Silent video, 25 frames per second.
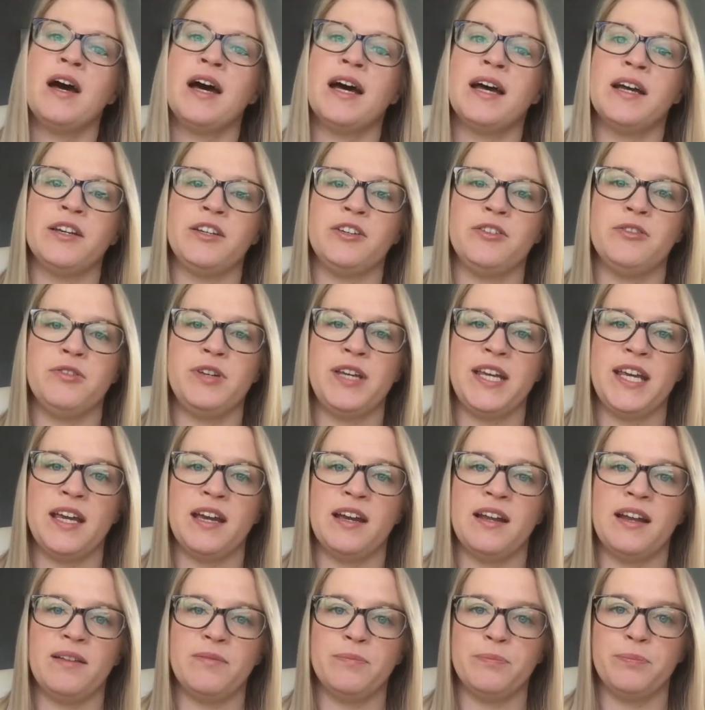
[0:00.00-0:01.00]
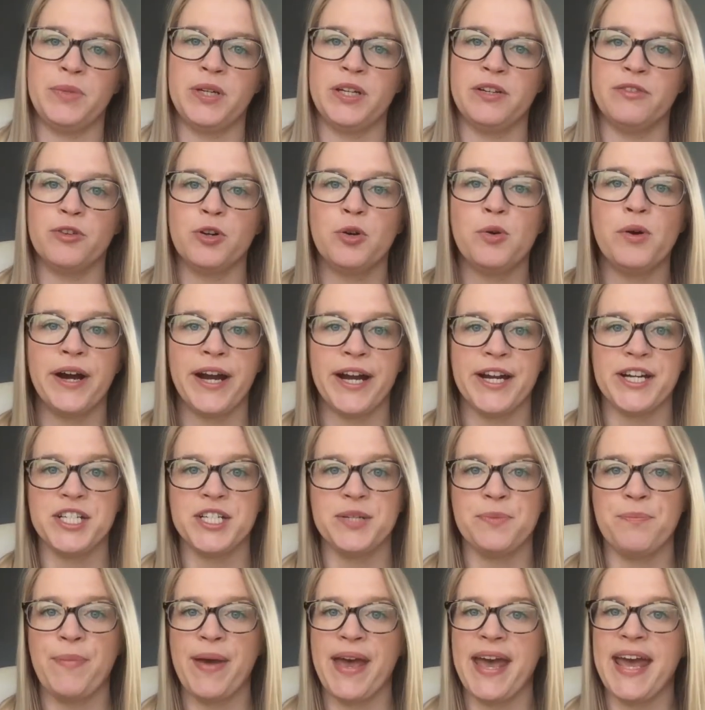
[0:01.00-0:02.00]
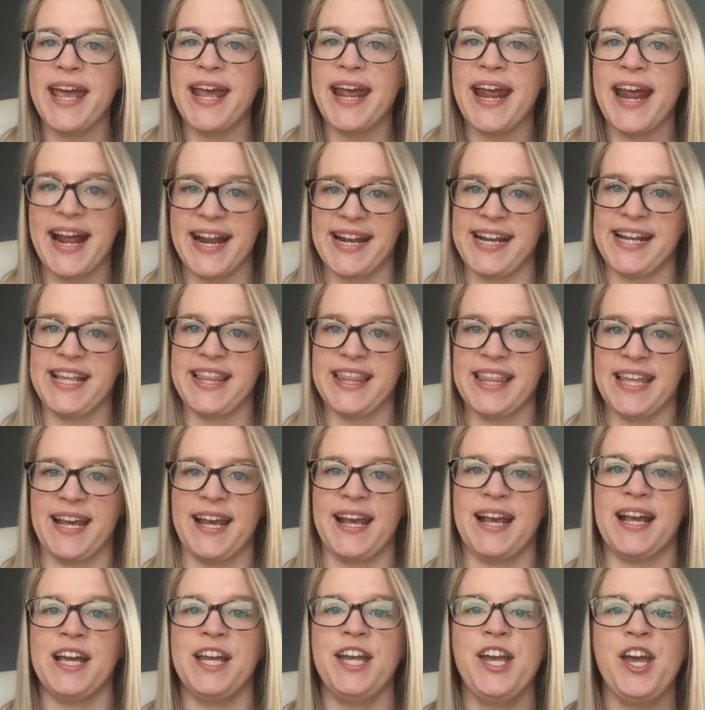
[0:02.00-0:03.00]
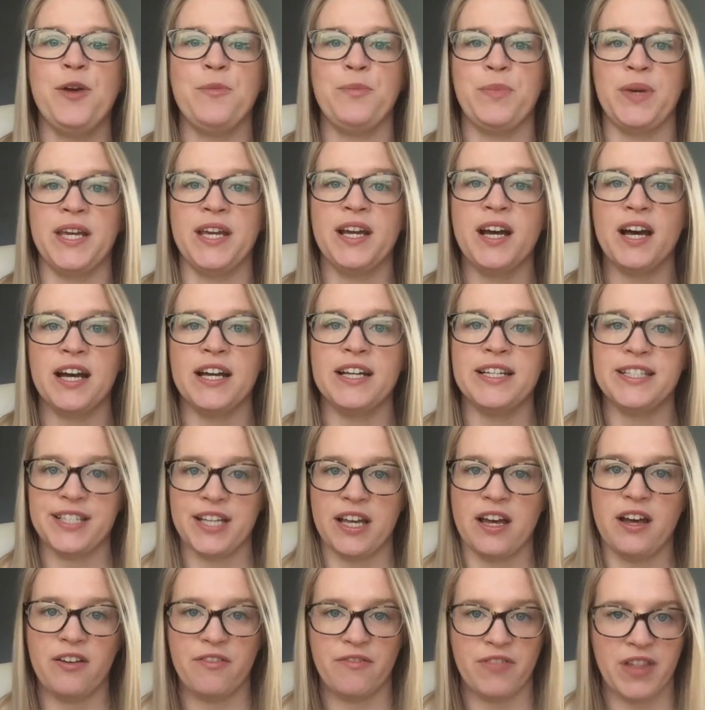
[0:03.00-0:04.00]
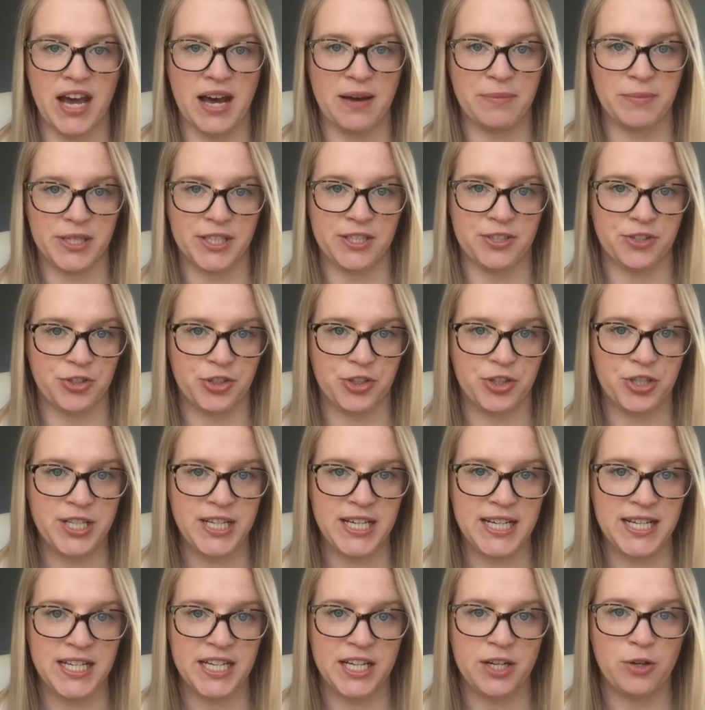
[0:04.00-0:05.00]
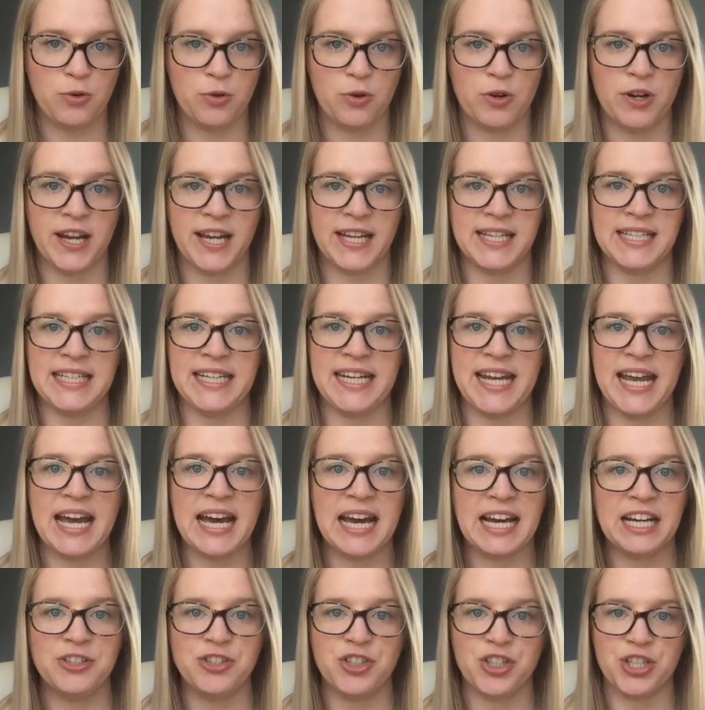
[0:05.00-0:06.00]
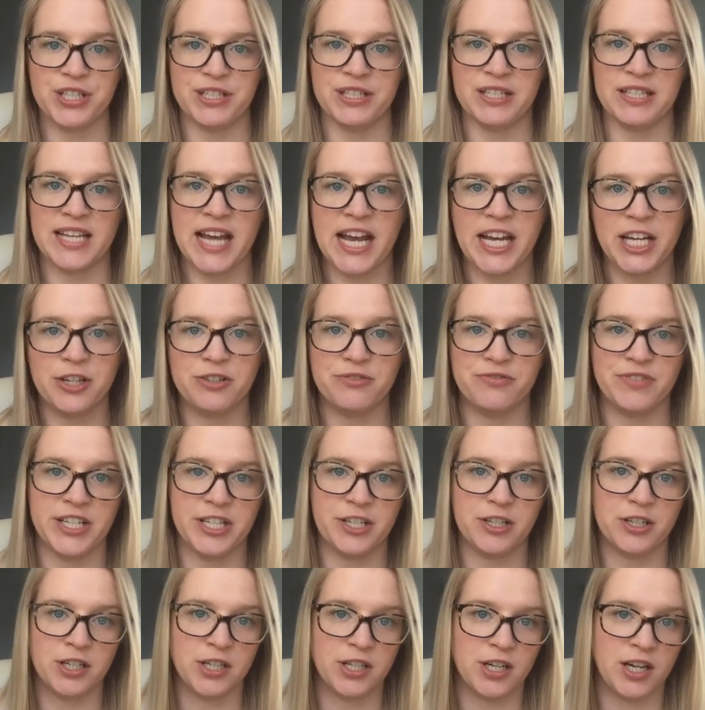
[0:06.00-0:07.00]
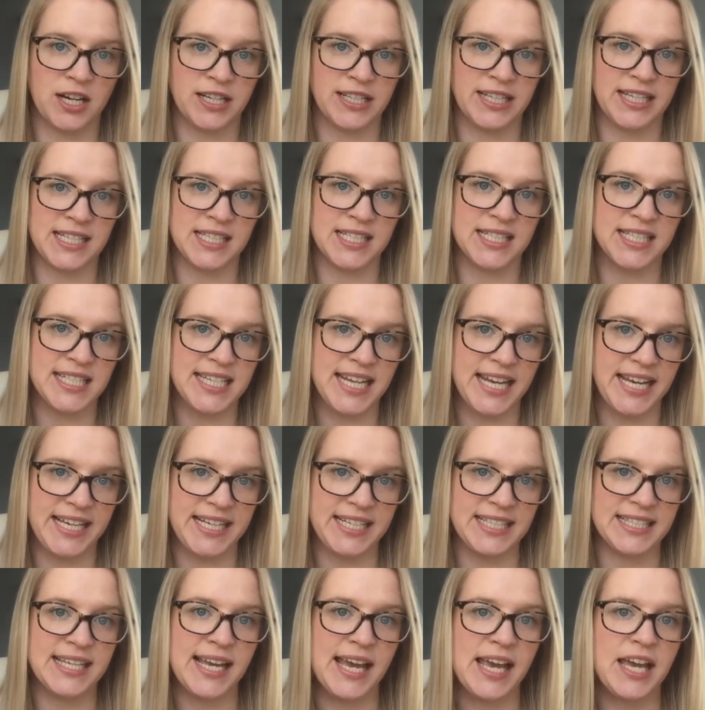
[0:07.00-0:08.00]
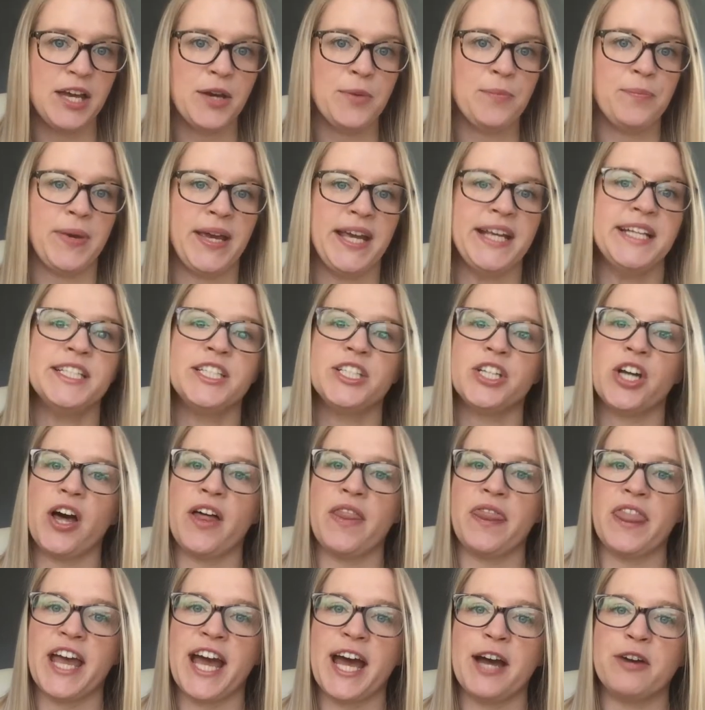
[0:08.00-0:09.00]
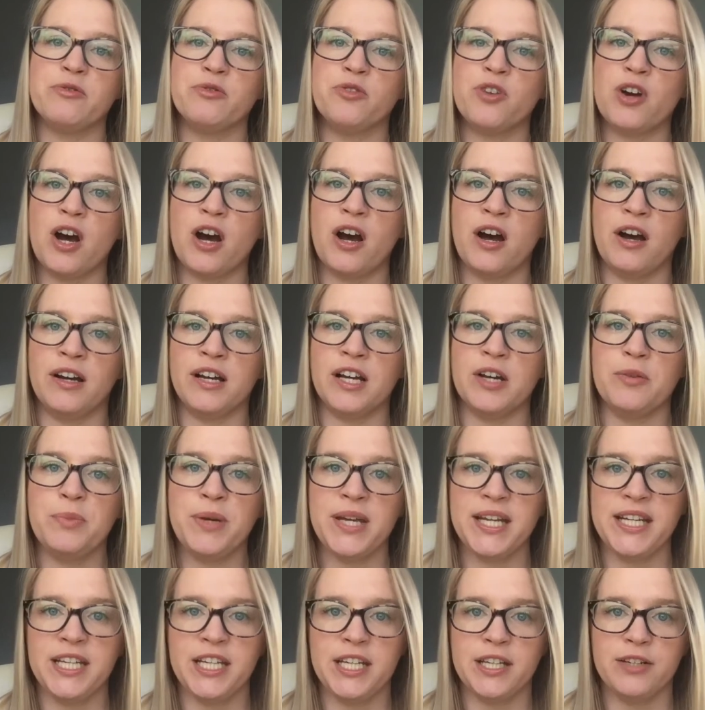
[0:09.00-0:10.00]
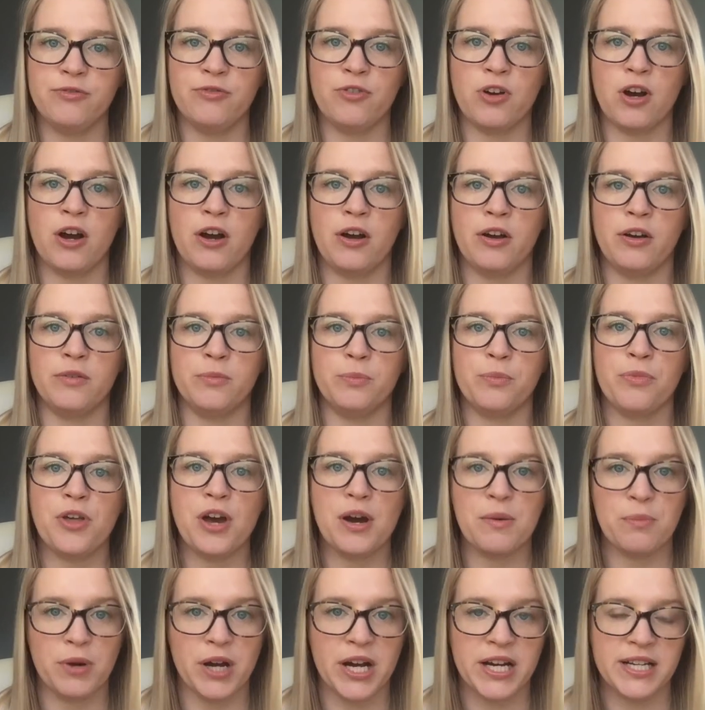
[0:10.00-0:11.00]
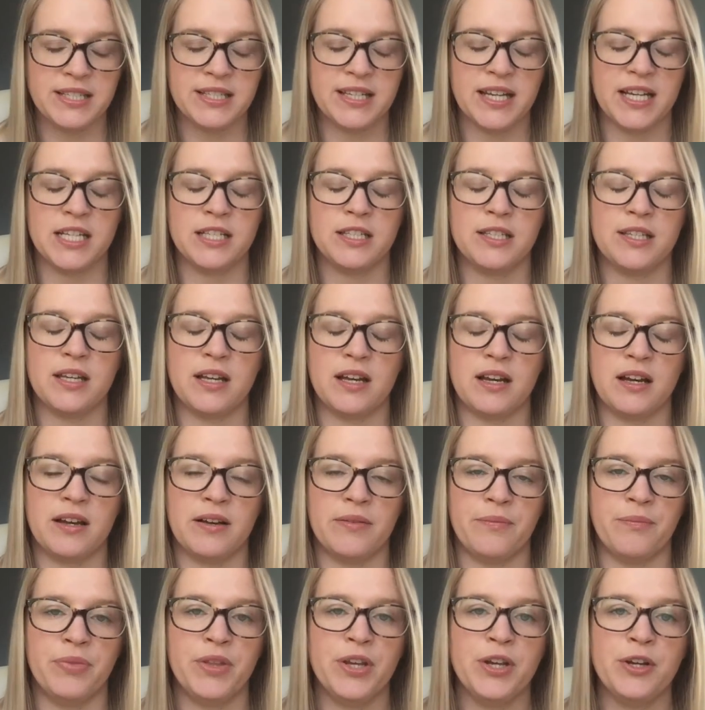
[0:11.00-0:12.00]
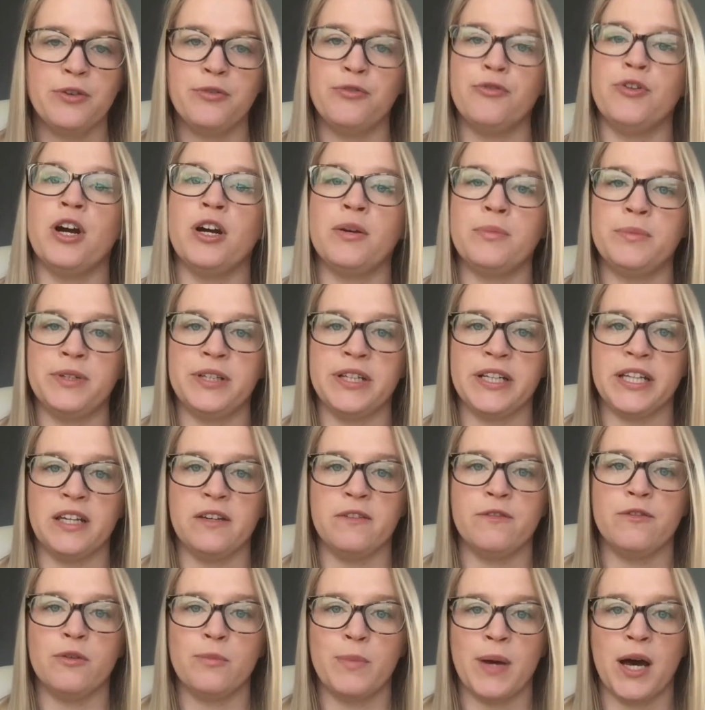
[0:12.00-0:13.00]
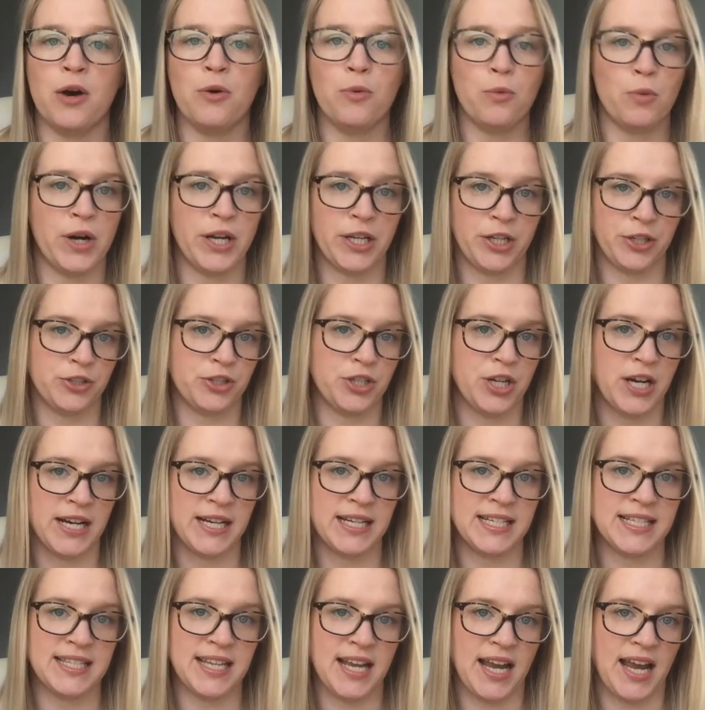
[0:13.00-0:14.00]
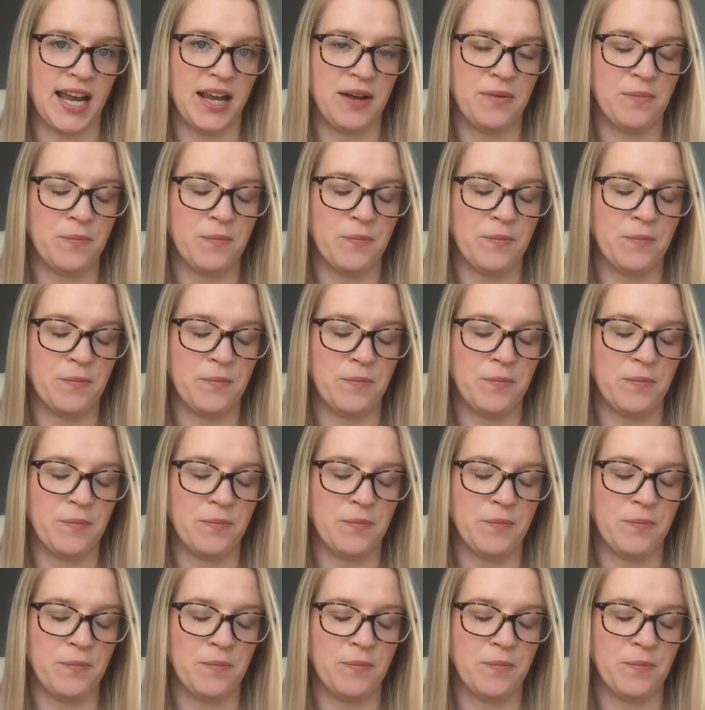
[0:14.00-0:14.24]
You can't be required to pay anything because of that misunderstanding or any actions that your reader or audience takes based on that wrong opinion, wrong thought process, wrong belief about what you're trying to say.